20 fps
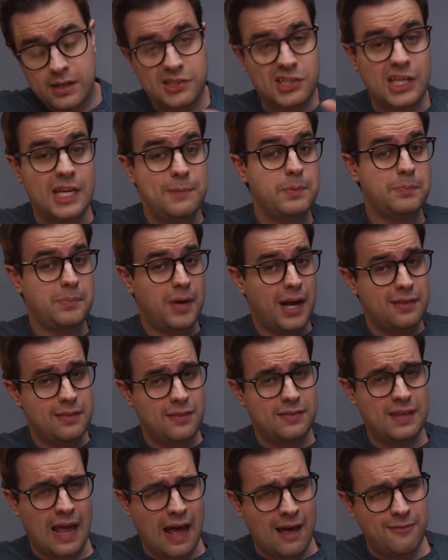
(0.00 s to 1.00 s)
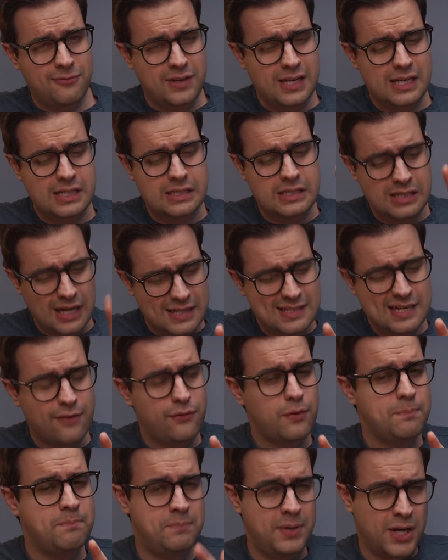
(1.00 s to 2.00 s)
keep in mind that the FE does have
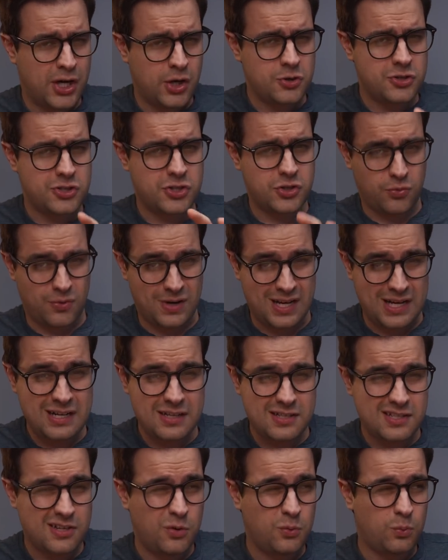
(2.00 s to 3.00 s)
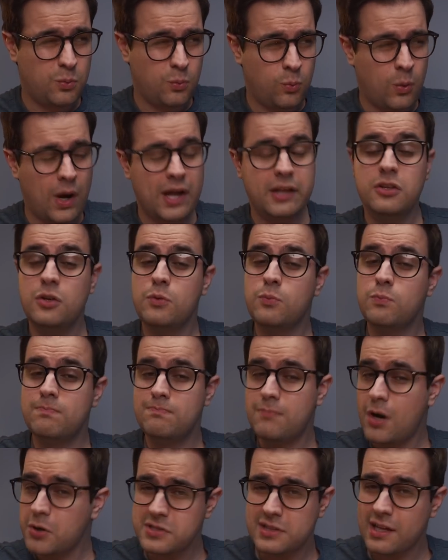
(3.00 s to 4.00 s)
a bigger screen, so while you
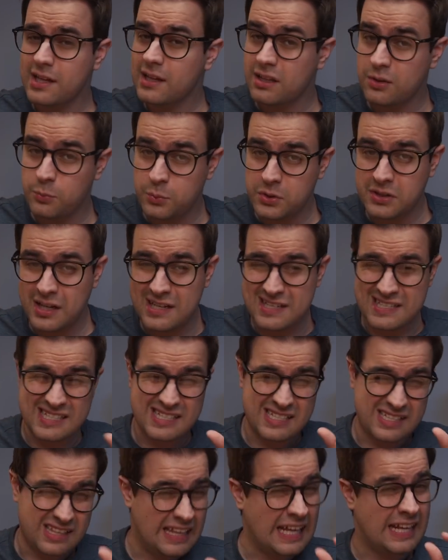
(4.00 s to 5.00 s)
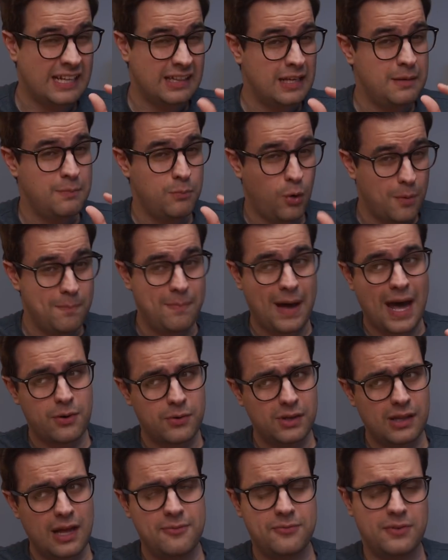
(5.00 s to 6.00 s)
most likely will get slightly more
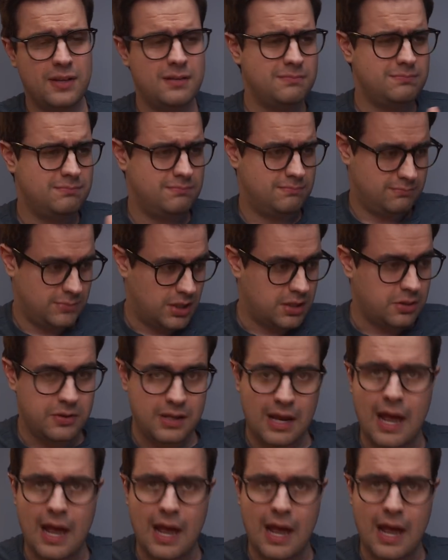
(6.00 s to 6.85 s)
battery life than, the